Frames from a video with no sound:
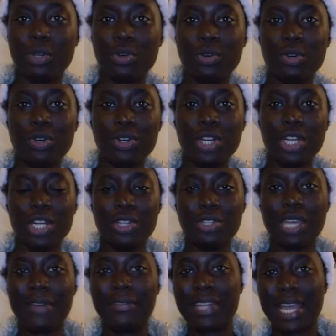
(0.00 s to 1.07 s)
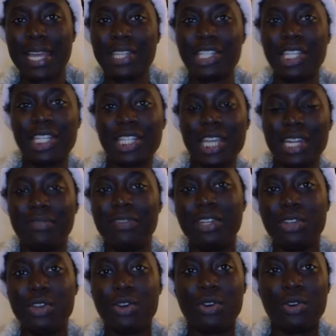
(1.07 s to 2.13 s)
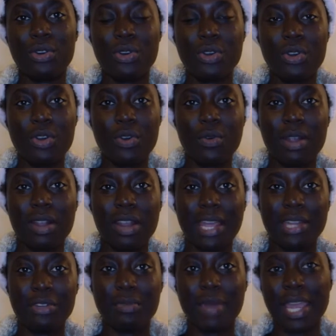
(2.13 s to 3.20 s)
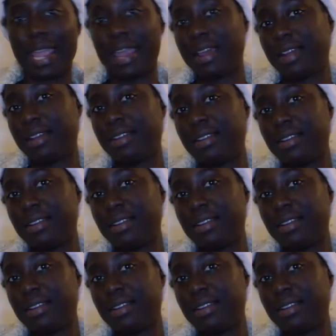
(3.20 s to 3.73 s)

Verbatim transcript: be cool to have a nice chit chat video where i do my hair